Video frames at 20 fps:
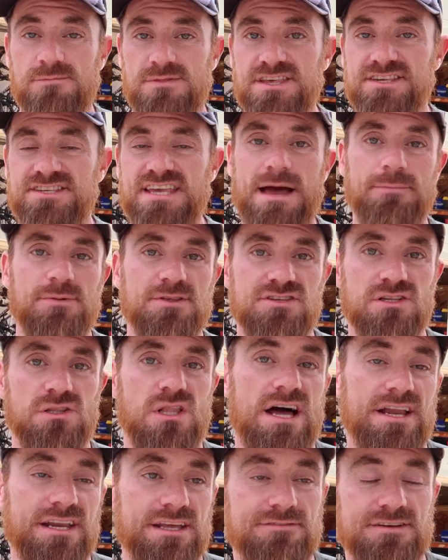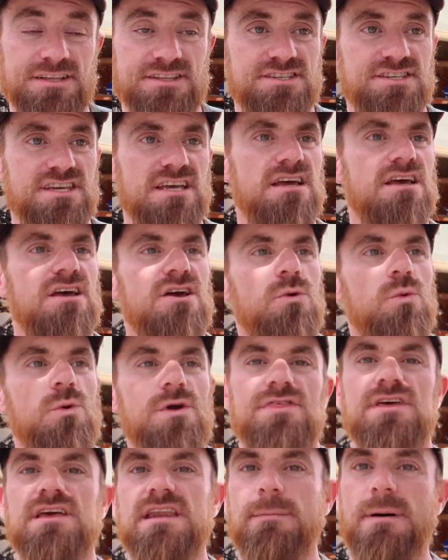This happens a lot if it's
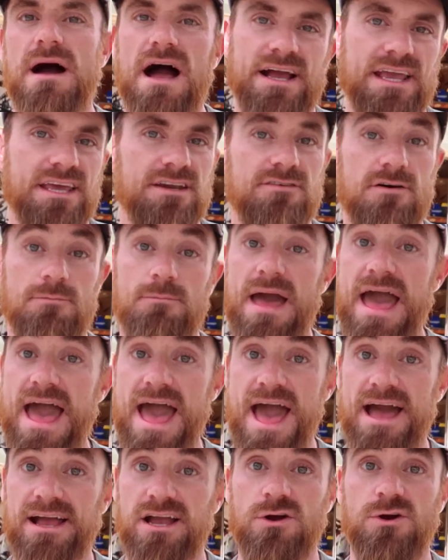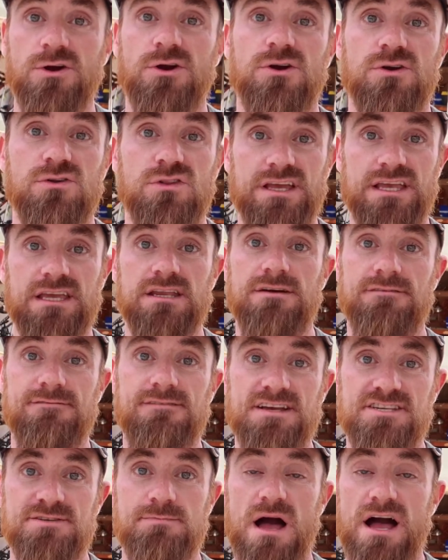within a pocket of a pack or like in a
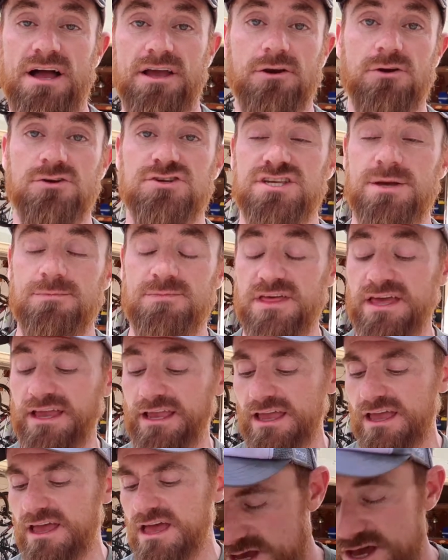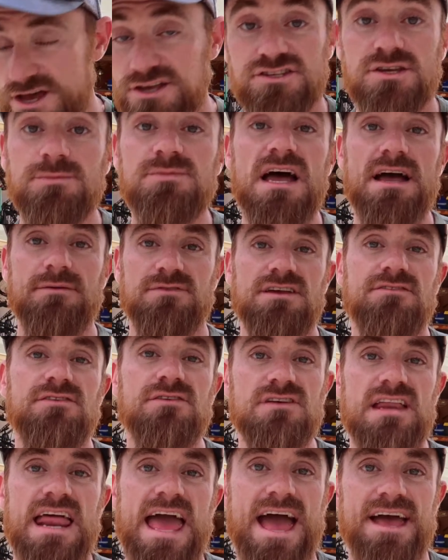vest pocket or something. Sometimes I've
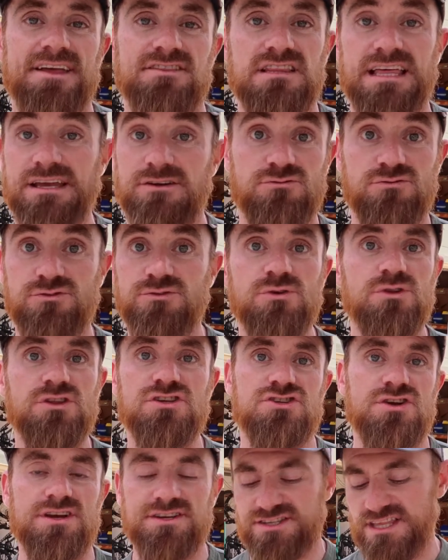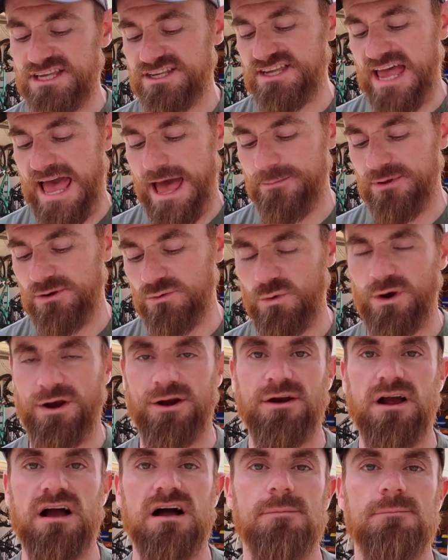even had like really strange things happen
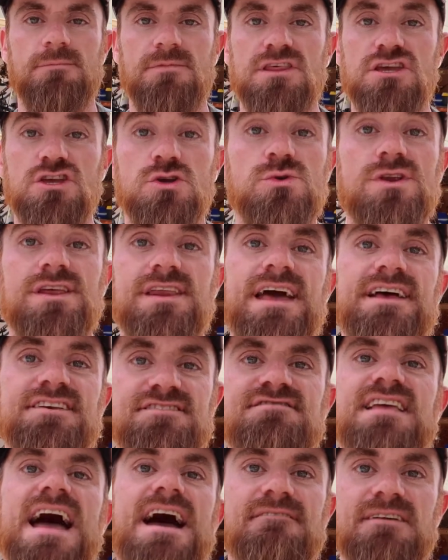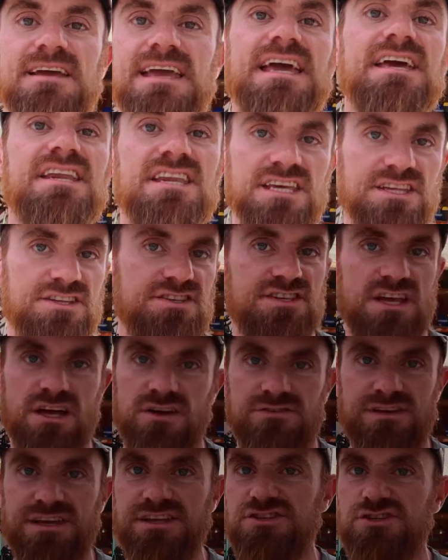where the unit has navigated
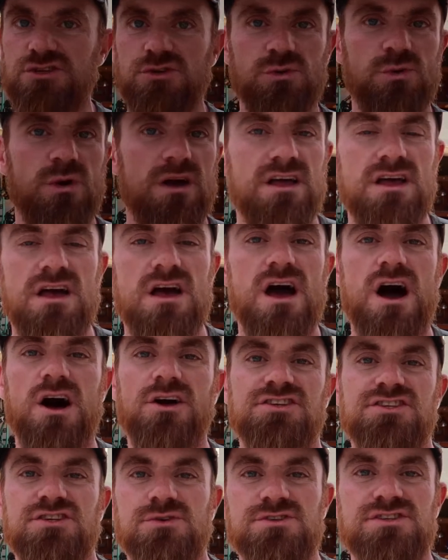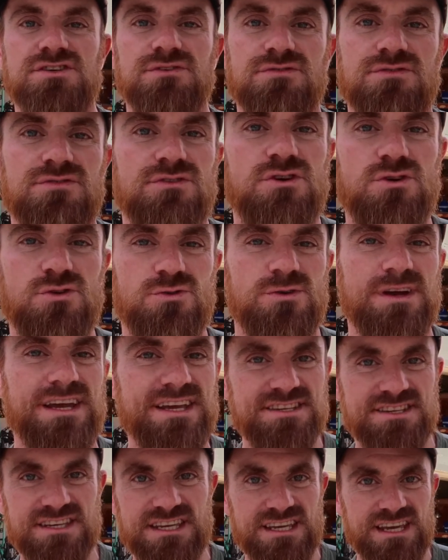itself into all sorts of
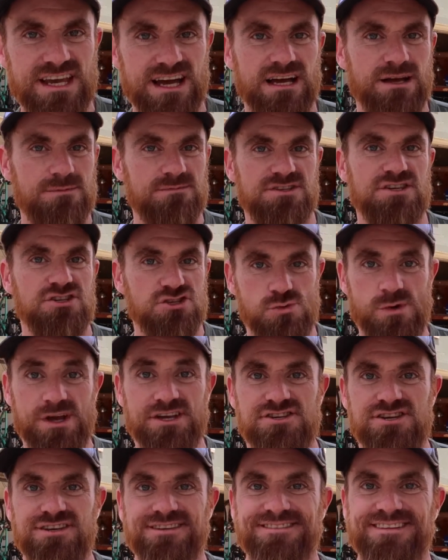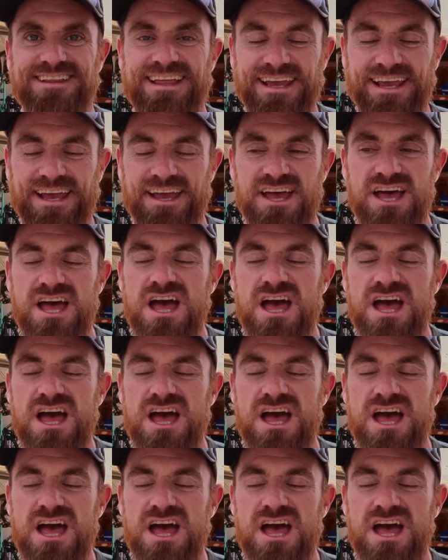crazy situations, like